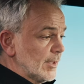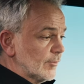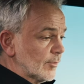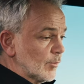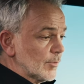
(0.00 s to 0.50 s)

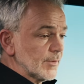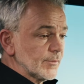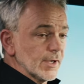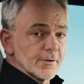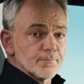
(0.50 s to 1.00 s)
So, what
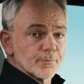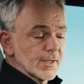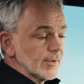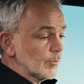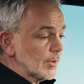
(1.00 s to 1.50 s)
we've done
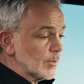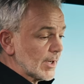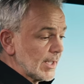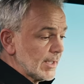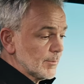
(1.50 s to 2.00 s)
is we
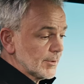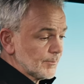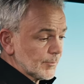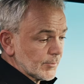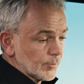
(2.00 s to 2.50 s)
were
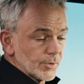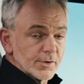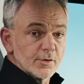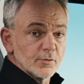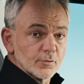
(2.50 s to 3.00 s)
able to
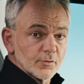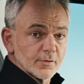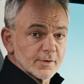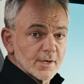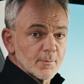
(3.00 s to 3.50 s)

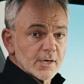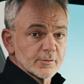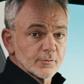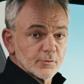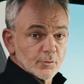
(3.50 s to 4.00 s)
reduce the amount of